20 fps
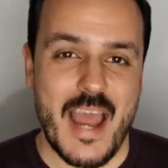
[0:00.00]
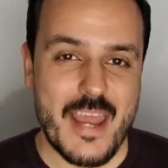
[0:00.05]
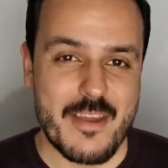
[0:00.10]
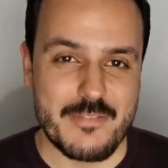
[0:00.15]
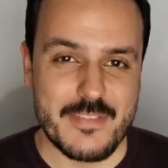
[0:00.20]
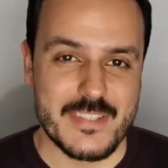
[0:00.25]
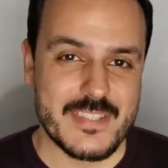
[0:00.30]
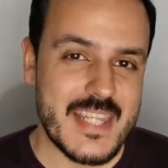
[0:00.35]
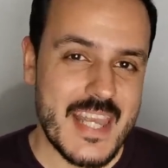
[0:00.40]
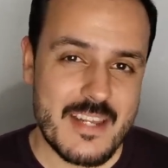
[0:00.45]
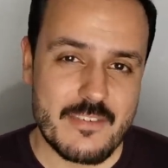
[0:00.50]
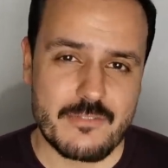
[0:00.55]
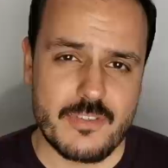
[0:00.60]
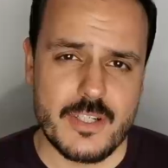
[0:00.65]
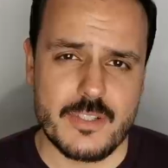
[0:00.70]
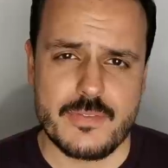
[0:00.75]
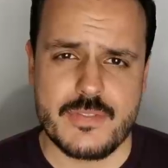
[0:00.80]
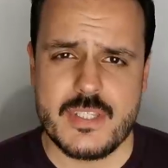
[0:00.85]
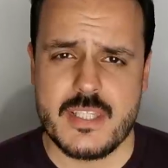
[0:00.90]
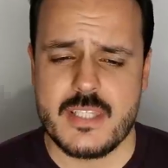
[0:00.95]
I have you 10
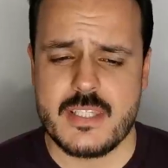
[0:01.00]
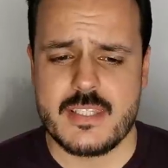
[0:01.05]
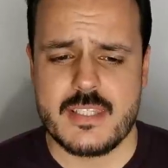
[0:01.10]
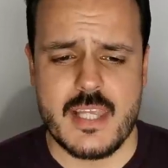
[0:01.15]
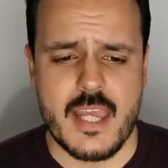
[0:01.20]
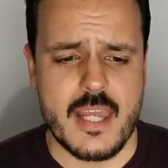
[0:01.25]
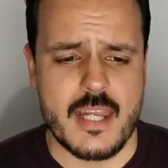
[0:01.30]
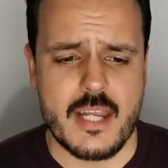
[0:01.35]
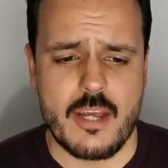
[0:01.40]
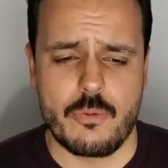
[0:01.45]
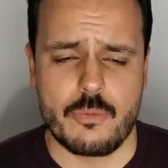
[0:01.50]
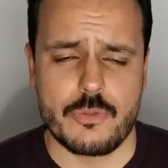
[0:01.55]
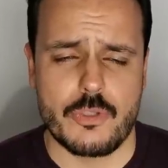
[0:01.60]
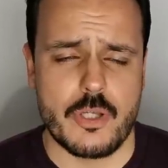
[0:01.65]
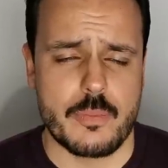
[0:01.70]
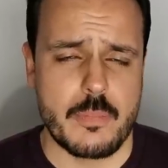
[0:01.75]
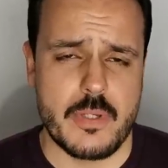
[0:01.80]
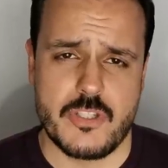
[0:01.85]
fragrances and I will not